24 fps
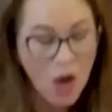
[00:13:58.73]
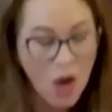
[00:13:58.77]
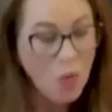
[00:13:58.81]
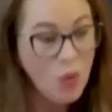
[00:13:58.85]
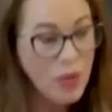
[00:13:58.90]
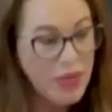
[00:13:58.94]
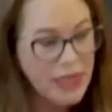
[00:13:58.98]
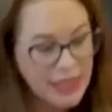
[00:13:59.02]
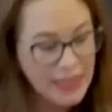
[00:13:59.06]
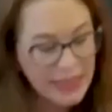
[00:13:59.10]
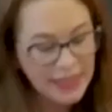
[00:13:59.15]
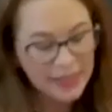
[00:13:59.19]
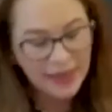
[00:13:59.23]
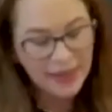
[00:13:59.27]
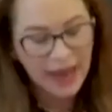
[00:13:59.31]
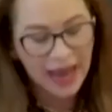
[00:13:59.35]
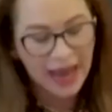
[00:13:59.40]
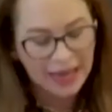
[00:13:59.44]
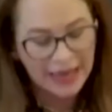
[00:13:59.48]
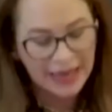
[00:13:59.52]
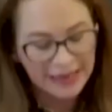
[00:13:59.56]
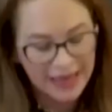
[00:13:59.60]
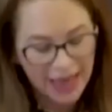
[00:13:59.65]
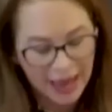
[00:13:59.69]
We need
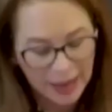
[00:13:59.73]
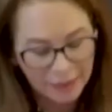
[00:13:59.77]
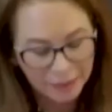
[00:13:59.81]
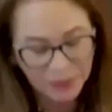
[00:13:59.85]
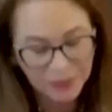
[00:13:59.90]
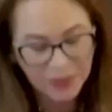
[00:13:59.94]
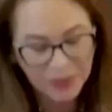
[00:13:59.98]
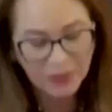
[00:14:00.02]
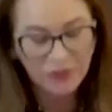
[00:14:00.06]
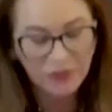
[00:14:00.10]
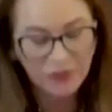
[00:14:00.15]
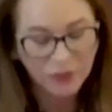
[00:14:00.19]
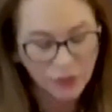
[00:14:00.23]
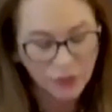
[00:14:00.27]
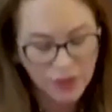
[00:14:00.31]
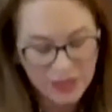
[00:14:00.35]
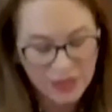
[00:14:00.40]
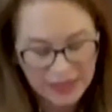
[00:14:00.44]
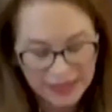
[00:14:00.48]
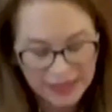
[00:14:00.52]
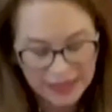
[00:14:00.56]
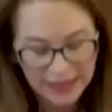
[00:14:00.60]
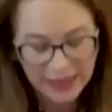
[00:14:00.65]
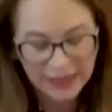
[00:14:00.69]
adaptive,
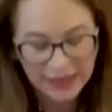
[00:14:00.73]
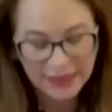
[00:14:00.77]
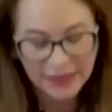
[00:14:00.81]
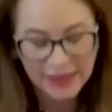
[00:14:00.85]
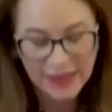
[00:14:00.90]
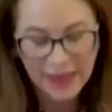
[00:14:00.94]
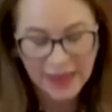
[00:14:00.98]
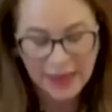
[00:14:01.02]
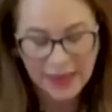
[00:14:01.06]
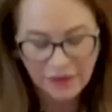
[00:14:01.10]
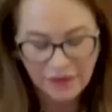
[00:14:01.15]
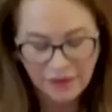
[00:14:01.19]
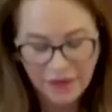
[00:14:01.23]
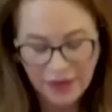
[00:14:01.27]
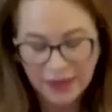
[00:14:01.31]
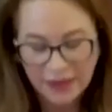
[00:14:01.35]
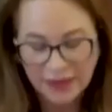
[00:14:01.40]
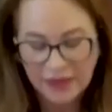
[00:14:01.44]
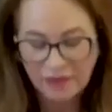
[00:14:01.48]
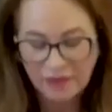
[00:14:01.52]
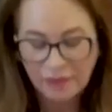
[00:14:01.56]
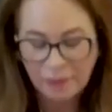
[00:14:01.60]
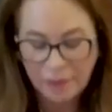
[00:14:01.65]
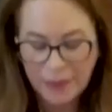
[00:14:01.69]
resilient, and
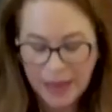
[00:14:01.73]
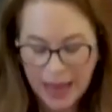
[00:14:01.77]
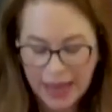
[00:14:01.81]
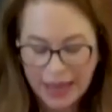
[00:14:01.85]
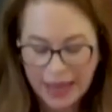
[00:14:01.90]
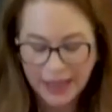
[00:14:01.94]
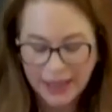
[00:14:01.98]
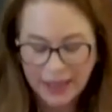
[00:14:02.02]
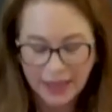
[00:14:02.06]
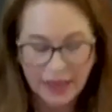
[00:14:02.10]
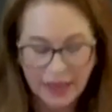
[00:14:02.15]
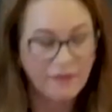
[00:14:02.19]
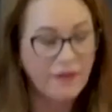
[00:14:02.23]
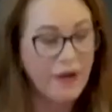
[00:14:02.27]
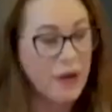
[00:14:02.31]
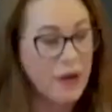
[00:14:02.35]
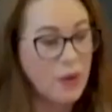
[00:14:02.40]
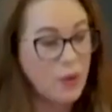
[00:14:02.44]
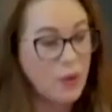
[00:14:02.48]
effective planning and